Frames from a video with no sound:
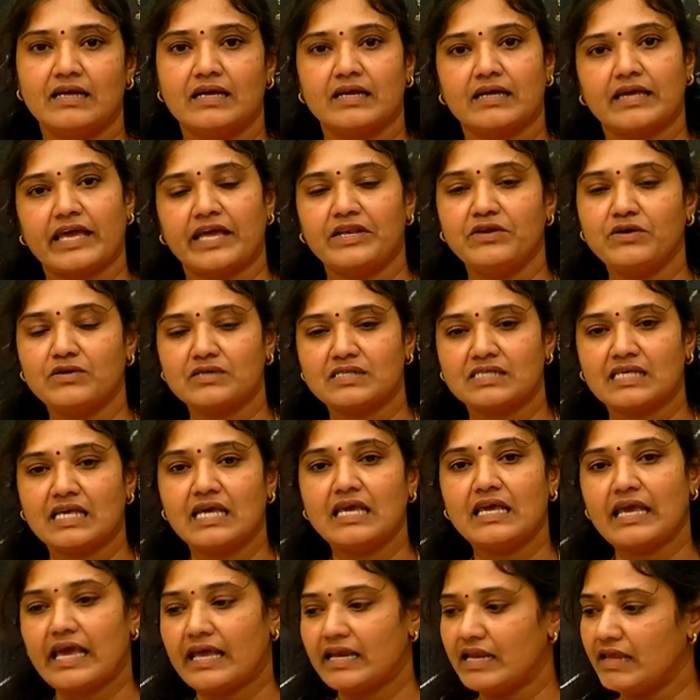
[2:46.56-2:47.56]
Can you see
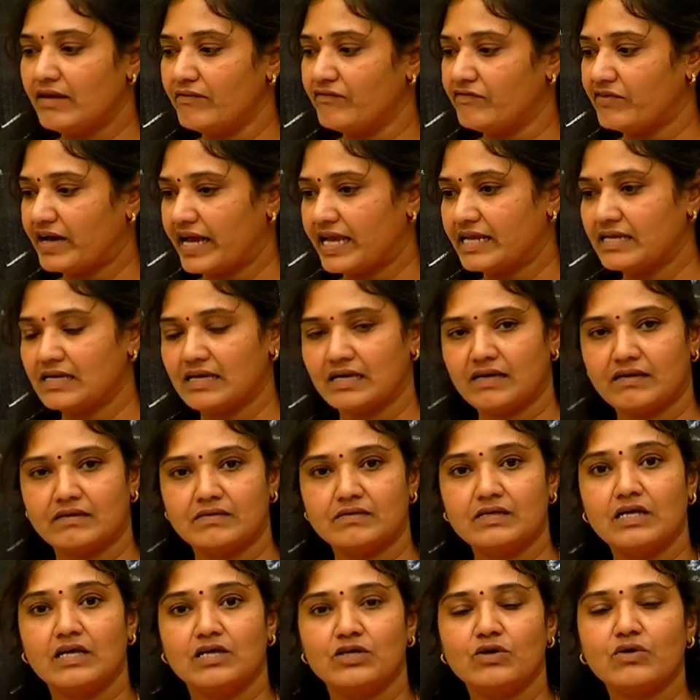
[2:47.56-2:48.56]
any fine,
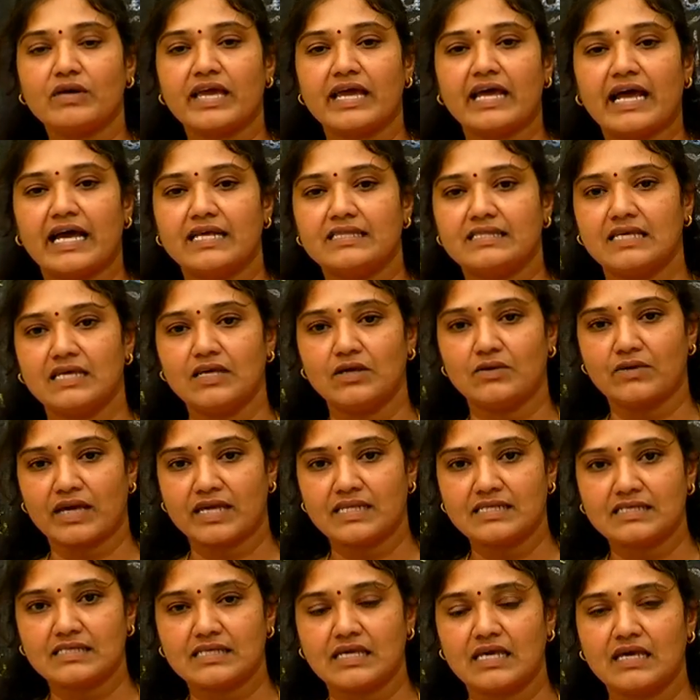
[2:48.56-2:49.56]
I think you can
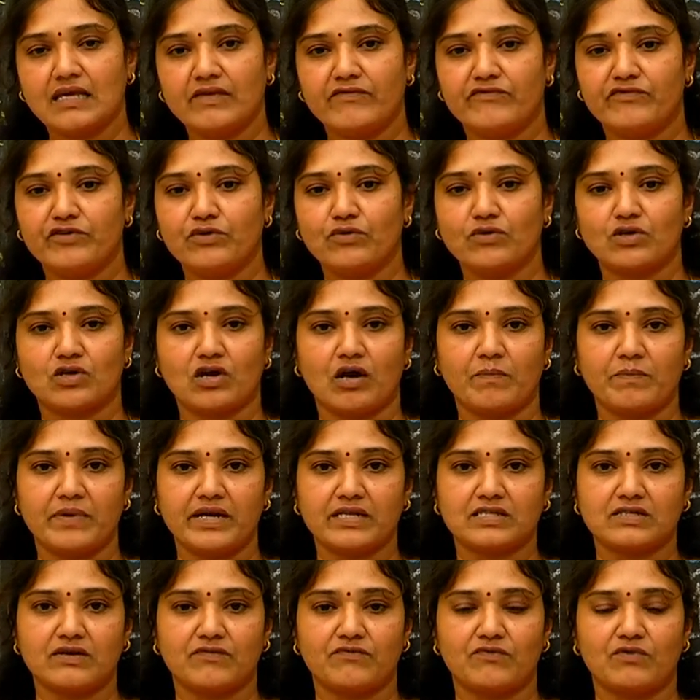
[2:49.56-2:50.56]
see few
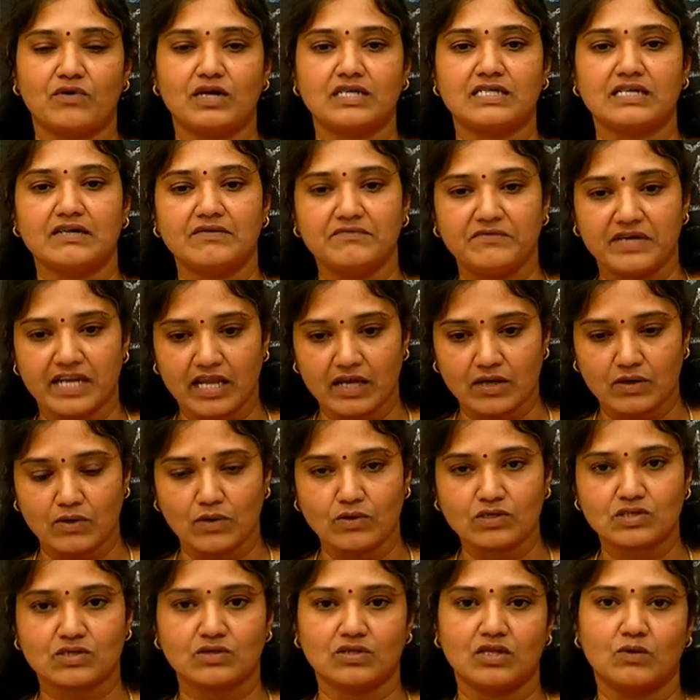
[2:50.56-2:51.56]
droplets of water very
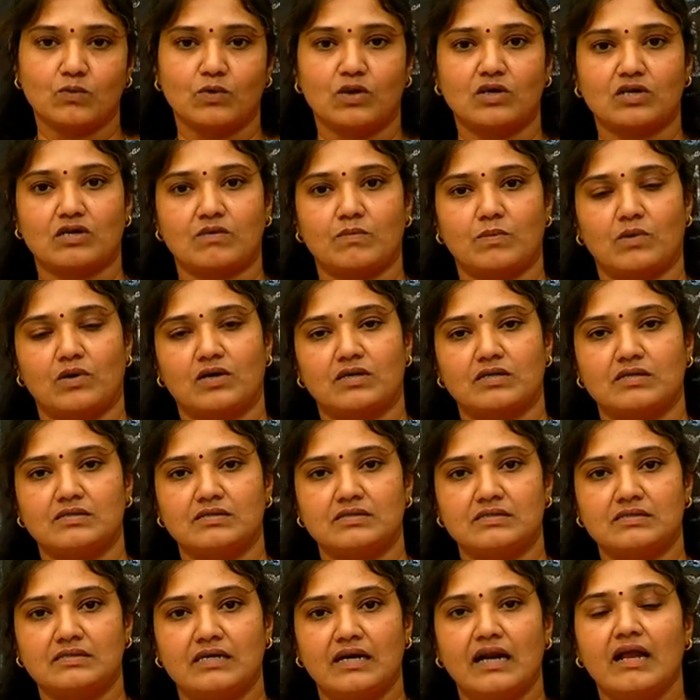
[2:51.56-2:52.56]
close to the water bottle.
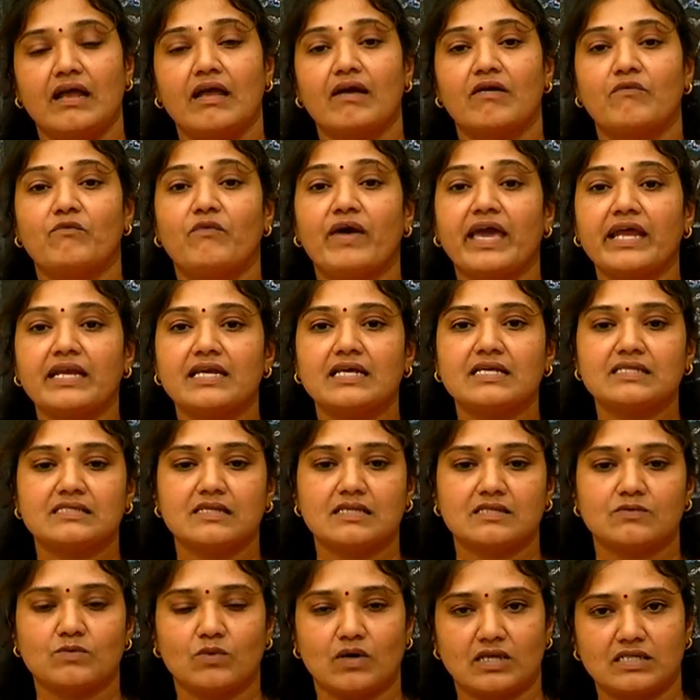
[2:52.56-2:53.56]
Where does
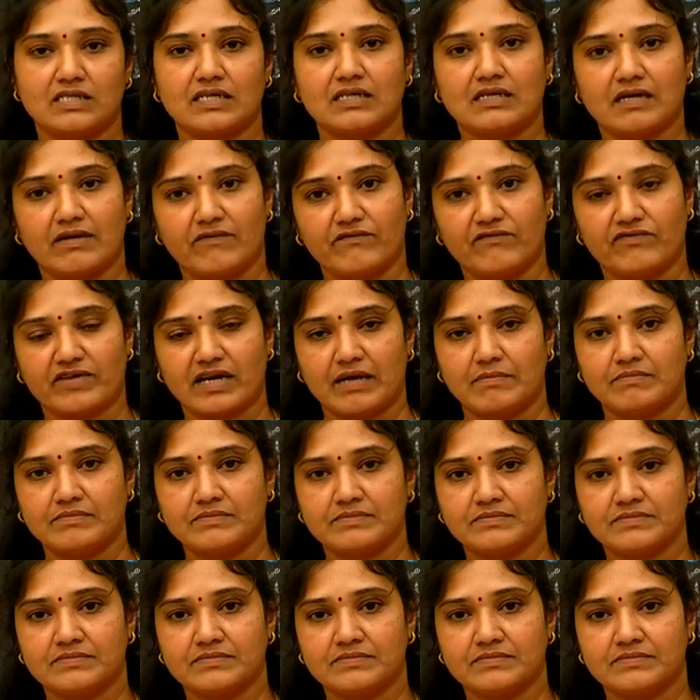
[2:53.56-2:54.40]
this water come from?